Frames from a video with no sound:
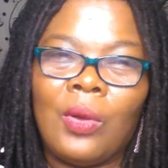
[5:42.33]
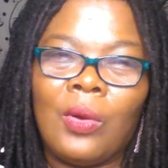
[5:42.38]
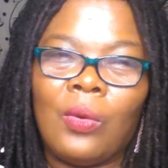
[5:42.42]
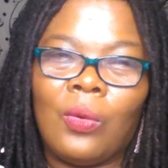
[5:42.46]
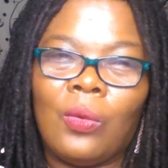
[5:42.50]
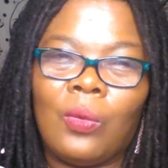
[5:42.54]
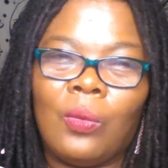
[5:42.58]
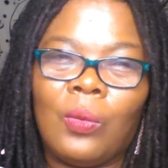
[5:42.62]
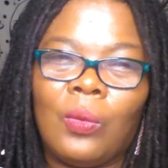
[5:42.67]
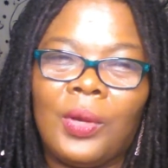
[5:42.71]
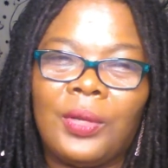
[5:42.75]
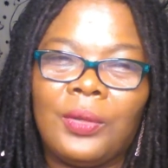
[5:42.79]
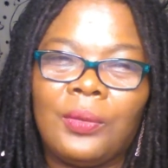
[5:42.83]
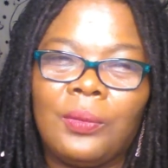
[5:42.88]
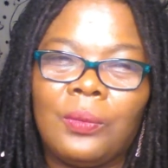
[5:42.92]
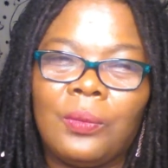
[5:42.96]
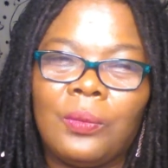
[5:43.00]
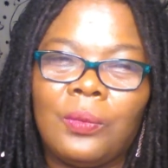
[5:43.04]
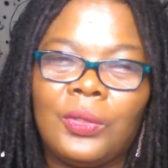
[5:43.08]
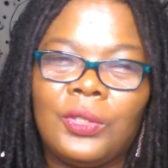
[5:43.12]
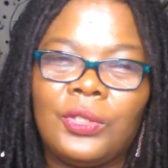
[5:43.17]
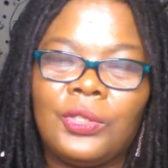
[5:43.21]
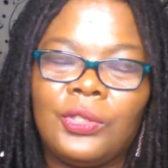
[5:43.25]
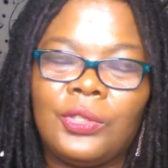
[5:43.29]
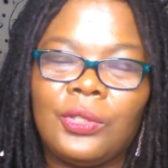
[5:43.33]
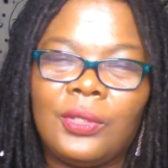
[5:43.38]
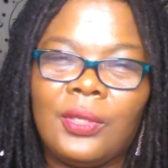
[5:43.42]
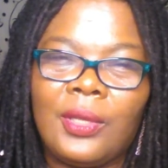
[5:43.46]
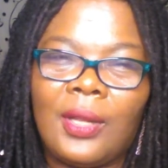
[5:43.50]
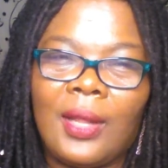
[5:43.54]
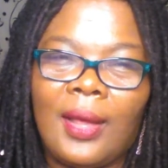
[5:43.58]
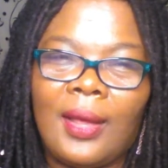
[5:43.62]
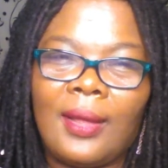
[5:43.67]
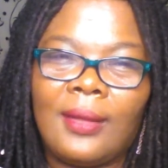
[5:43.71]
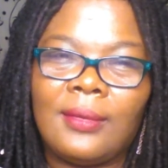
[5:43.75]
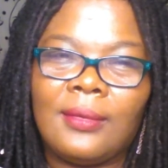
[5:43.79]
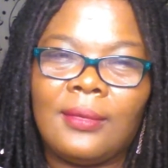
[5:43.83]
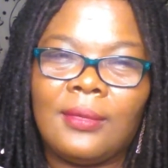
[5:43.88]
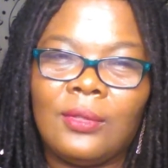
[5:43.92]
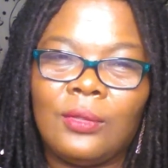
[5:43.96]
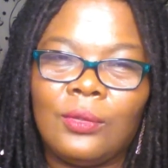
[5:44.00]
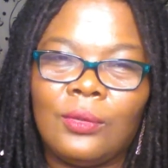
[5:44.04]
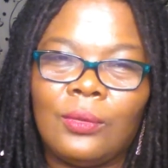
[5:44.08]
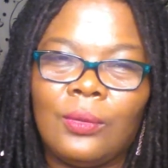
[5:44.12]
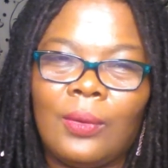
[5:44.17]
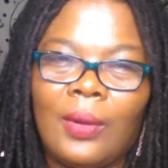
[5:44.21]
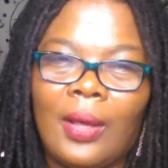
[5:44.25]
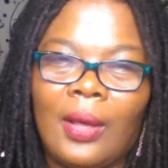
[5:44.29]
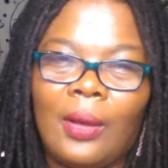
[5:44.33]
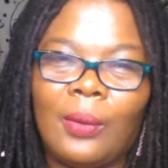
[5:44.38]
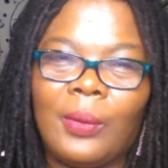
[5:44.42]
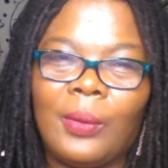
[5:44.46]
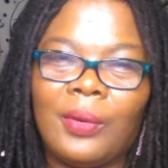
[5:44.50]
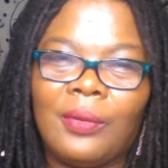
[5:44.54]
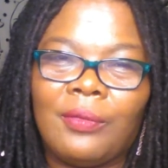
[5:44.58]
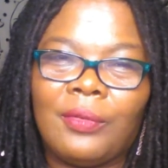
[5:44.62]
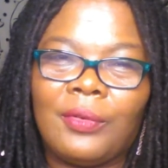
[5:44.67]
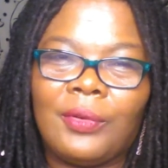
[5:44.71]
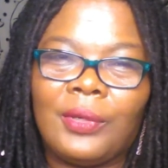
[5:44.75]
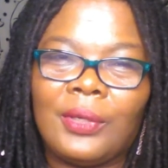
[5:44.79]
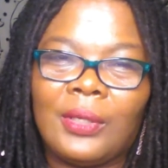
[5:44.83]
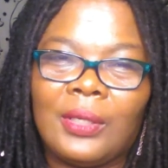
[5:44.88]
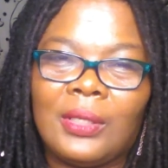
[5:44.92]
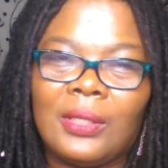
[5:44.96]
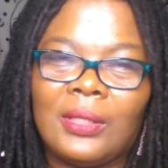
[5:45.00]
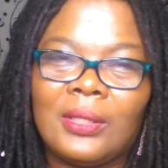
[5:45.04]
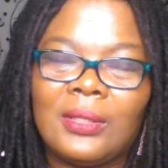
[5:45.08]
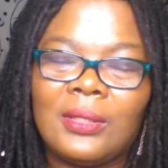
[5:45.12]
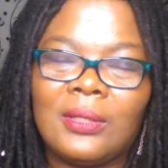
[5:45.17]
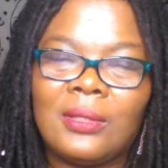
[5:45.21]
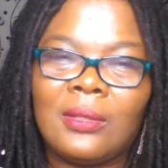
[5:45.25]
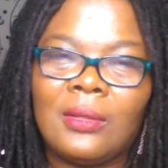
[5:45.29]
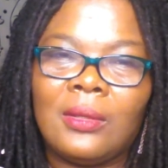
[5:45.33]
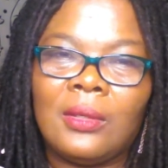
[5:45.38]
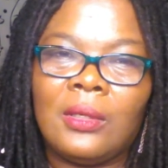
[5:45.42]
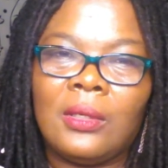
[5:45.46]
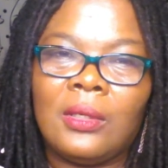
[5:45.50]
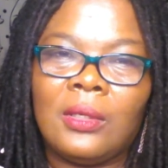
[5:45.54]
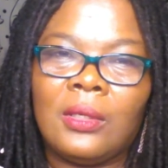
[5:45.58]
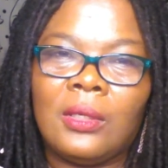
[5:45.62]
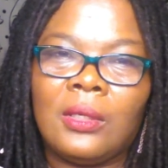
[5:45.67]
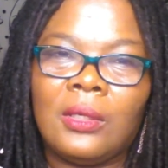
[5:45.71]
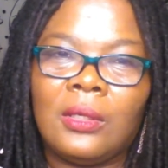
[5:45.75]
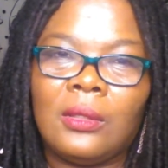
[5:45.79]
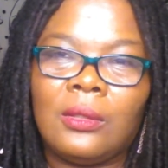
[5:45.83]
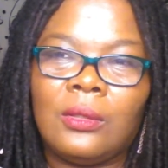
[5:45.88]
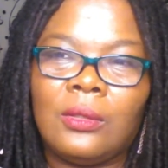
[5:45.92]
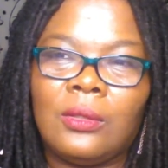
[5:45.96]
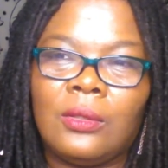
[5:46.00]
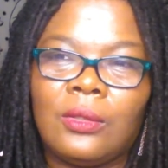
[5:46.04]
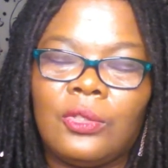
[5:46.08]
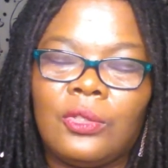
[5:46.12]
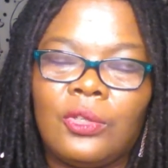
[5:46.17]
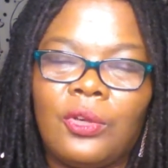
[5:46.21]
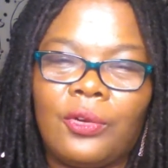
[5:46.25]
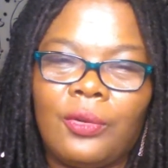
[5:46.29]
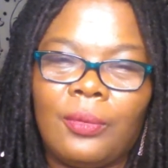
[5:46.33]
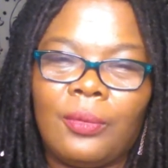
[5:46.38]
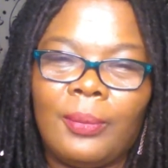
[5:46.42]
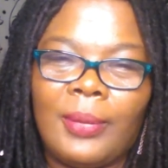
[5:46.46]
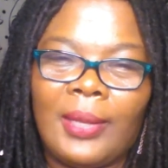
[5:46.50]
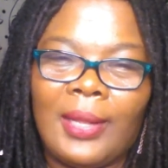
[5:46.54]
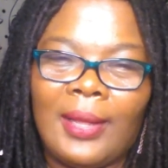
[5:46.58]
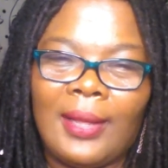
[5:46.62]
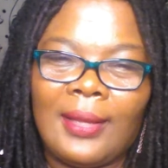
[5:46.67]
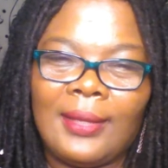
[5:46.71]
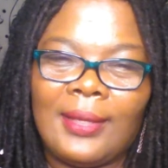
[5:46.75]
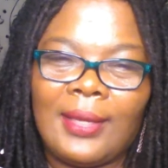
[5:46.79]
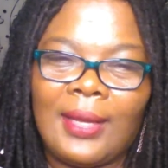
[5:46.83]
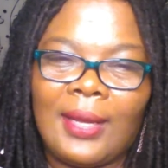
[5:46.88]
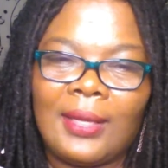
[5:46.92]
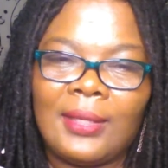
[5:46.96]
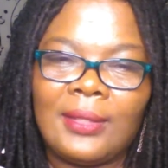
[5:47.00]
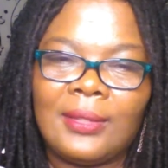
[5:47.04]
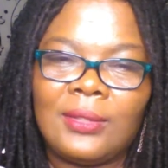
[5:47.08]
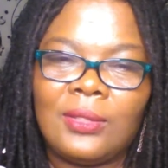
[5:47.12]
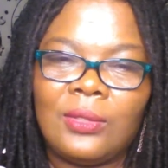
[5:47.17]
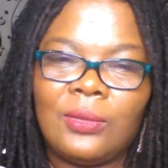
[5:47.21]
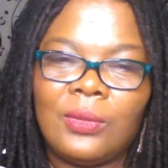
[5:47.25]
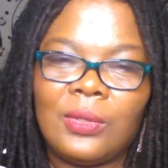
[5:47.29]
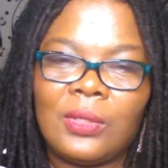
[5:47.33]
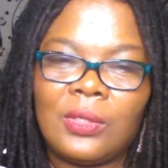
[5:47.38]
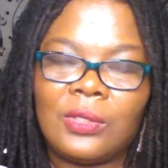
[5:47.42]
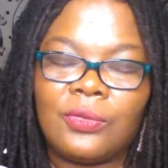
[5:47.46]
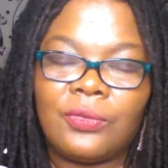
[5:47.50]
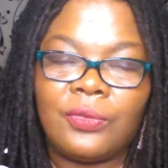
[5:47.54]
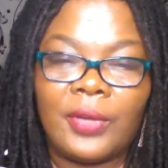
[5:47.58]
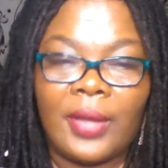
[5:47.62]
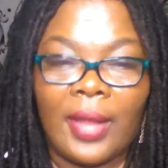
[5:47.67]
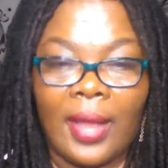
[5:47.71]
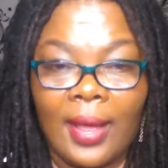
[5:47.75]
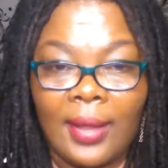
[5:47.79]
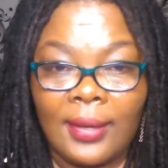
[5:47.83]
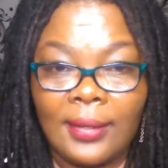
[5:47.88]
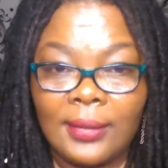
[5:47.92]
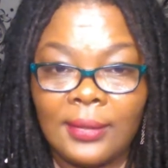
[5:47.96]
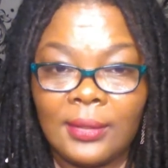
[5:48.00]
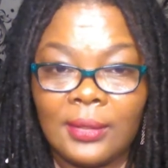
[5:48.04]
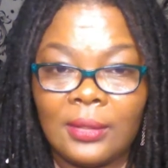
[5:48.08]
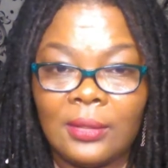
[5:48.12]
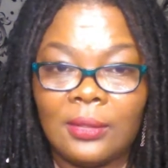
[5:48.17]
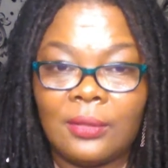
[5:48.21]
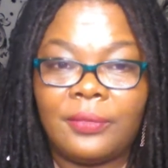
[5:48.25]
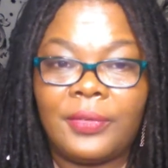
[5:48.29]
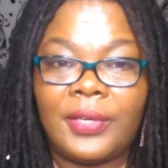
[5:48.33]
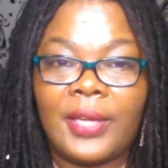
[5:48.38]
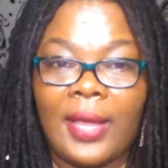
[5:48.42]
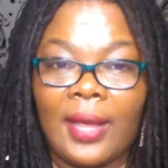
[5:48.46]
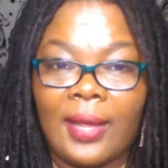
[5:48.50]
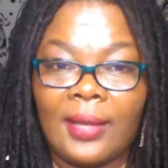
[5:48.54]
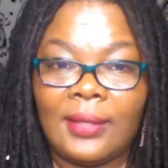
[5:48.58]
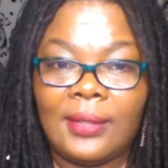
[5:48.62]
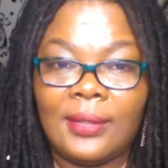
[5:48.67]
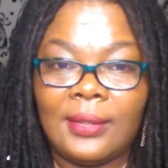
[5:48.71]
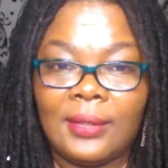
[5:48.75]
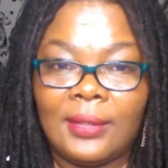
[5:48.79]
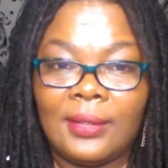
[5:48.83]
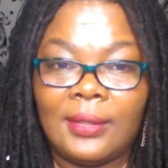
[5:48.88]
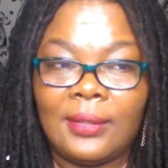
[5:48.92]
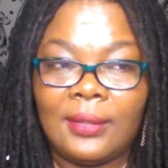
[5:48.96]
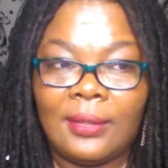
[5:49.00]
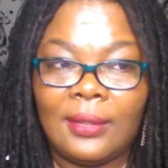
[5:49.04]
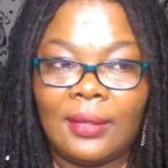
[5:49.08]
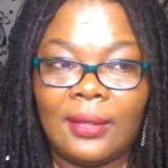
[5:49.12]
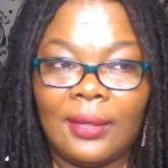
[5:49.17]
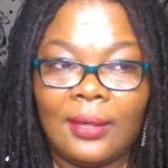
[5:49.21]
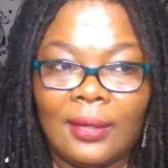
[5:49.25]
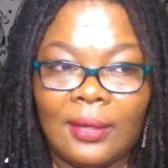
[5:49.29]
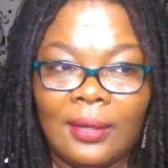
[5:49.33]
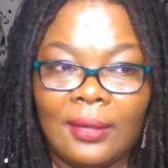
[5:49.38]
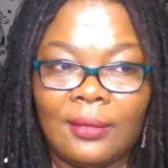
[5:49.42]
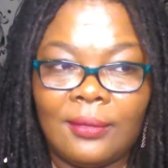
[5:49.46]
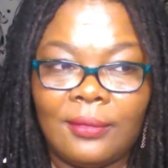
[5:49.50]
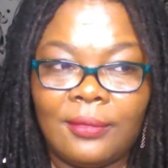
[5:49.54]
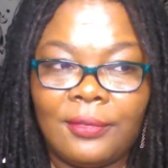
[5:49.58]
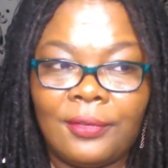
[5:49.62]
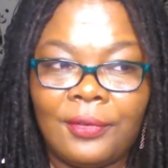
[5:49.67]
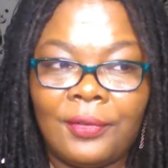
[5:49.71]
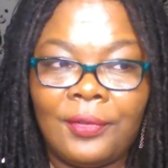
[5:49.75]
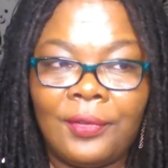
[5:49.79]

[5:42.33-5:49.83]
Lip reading: What we should not do, however, is, turn a blind eye to this reality, the reality of,